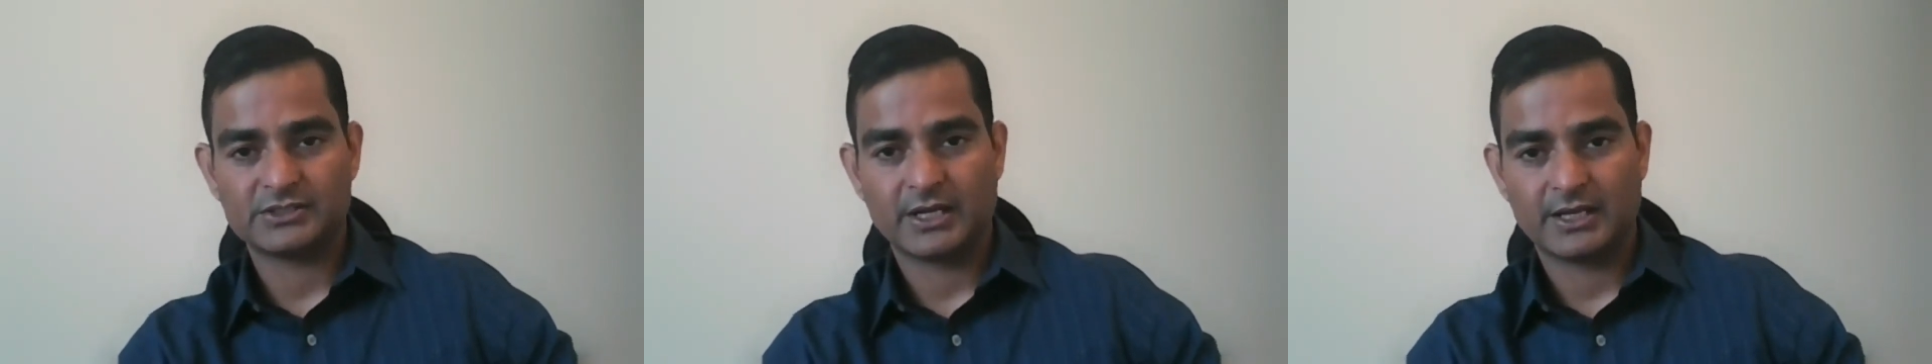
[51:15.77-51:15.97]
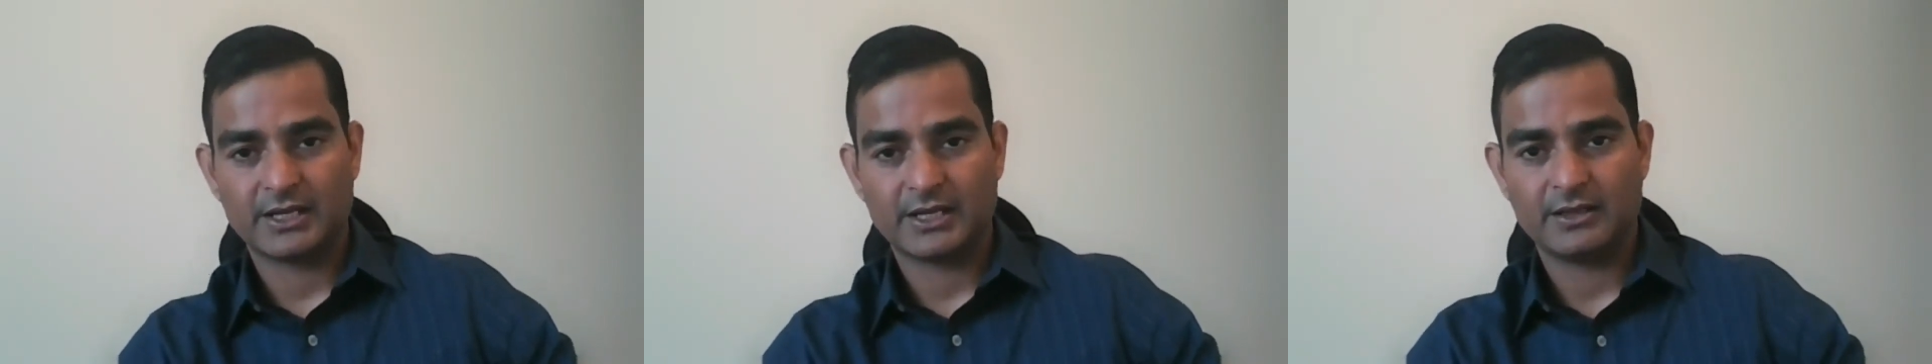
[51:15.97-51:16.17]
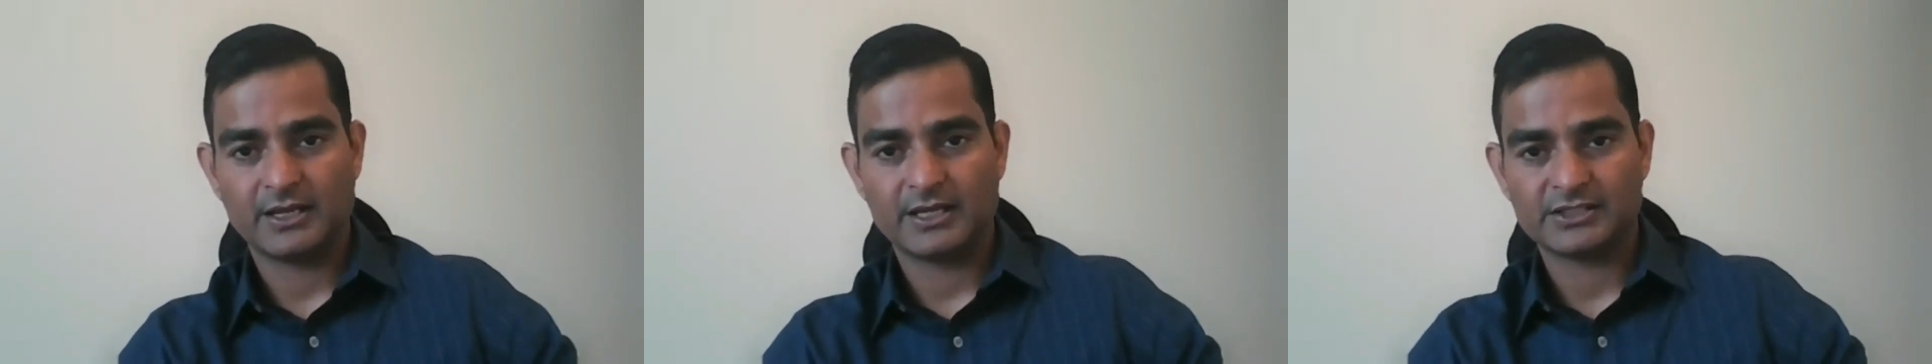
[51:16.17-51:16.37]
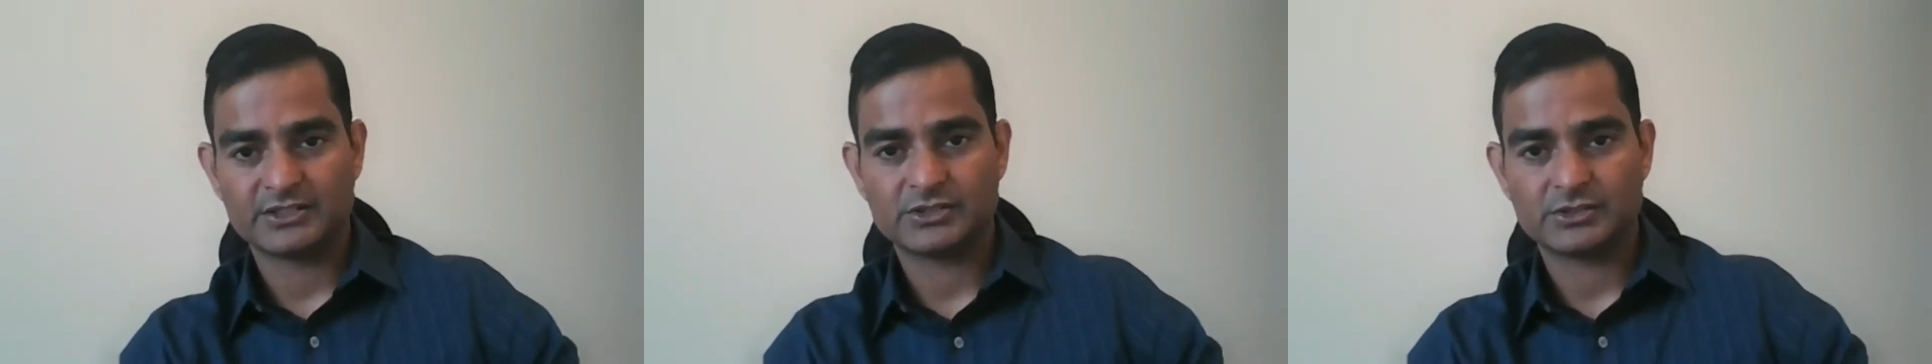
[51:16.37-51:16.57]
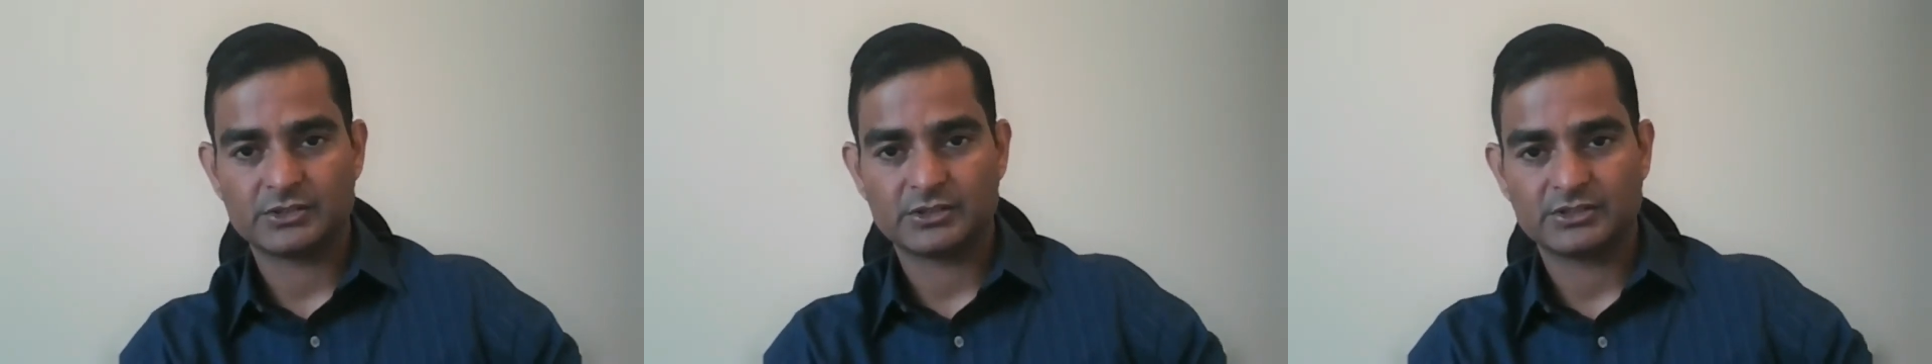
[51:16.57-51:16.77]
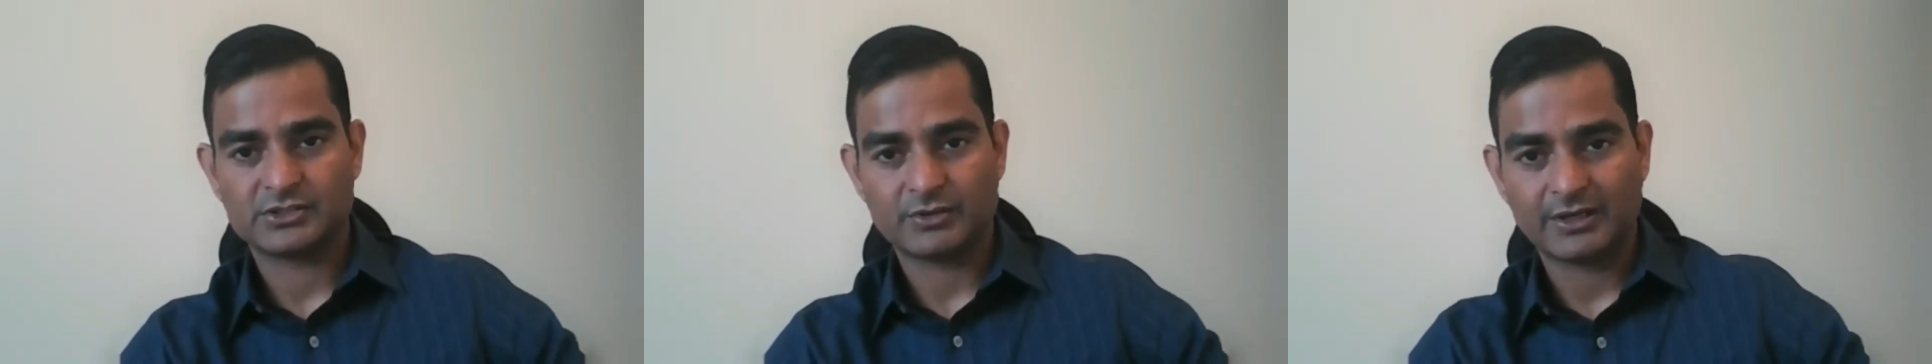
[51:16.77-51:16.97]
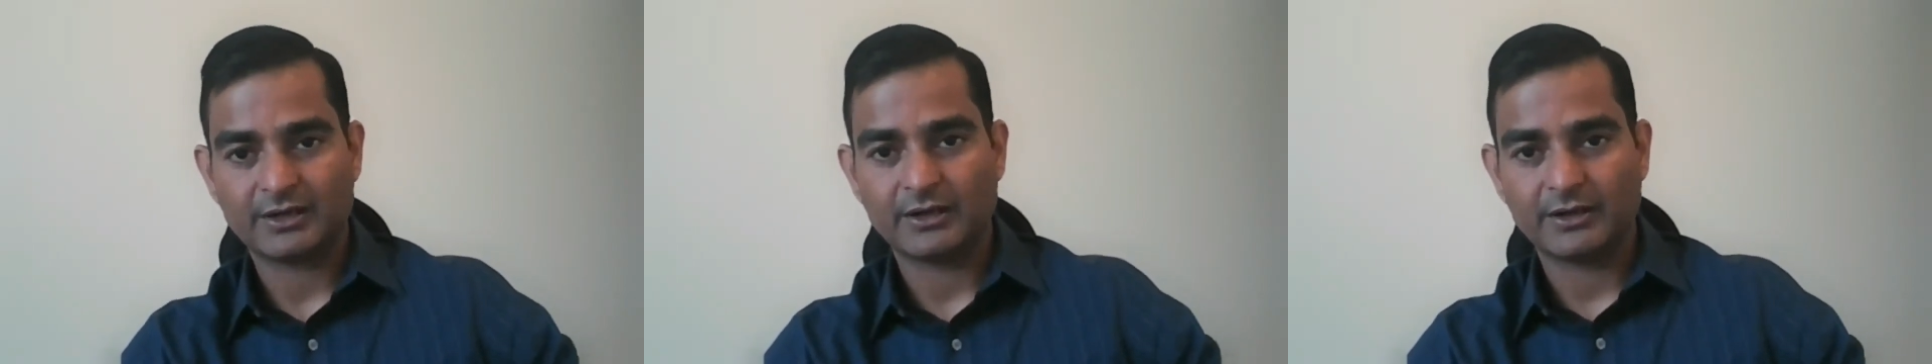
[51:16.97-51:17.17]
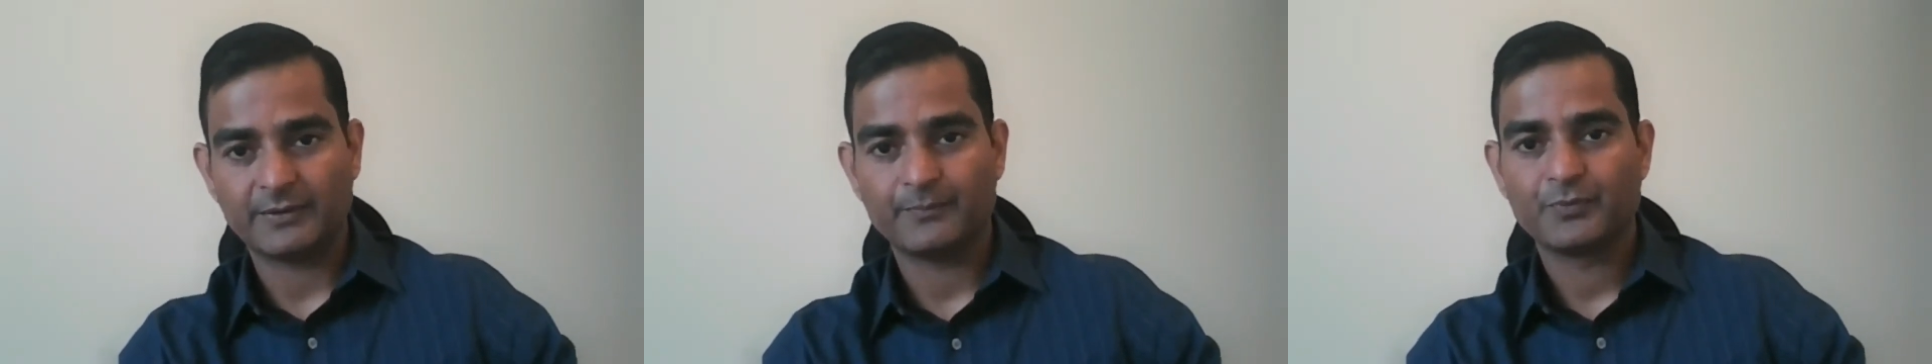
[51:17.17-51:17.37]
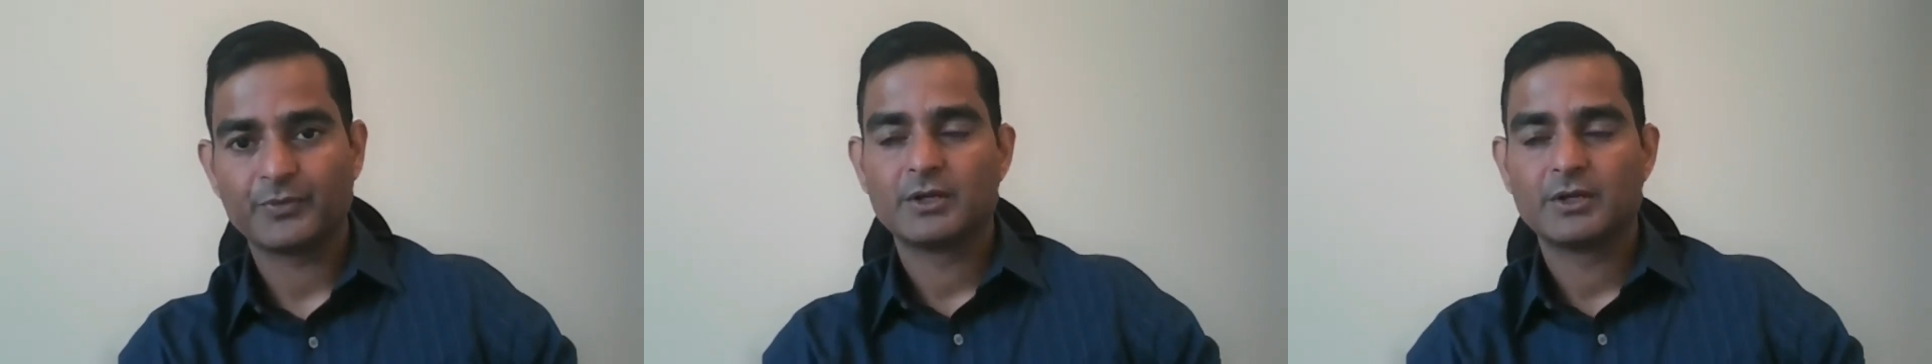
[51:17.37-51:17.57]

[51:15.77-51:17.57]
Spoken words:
highly, as strictly.